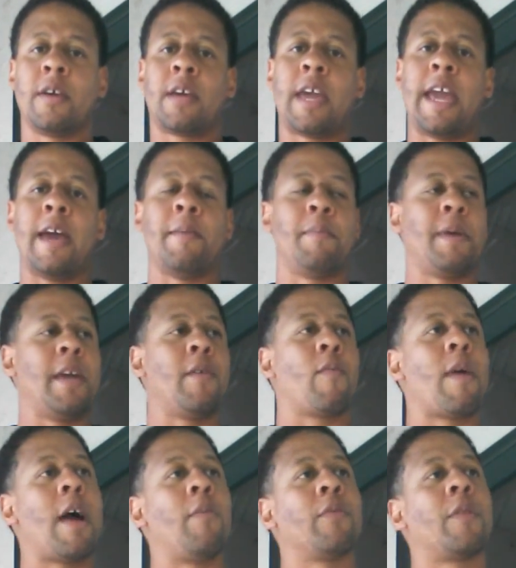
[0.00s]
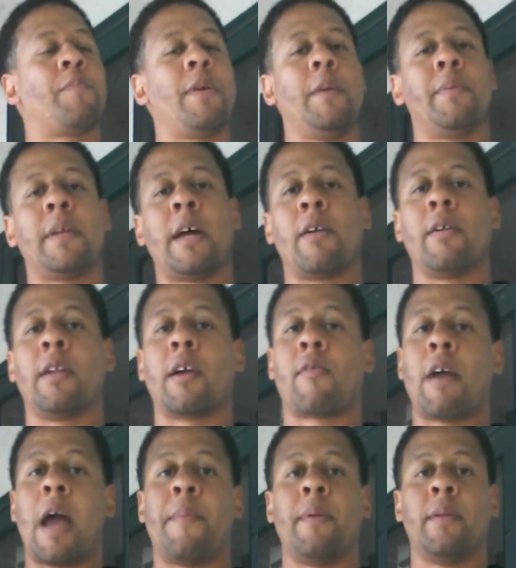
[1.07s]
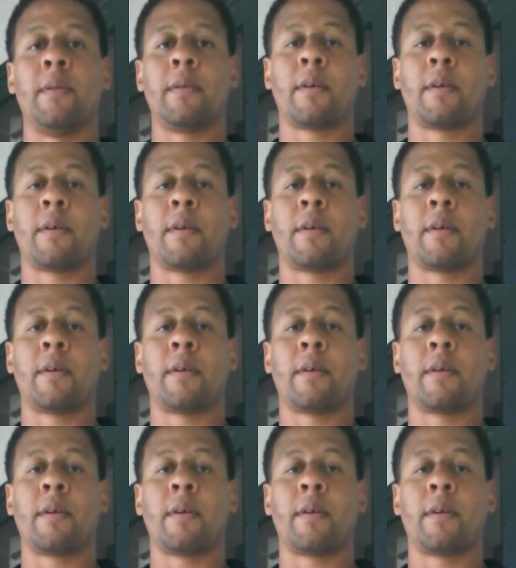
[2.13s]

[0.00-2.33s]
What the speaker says: can't be around with the people that are in the crab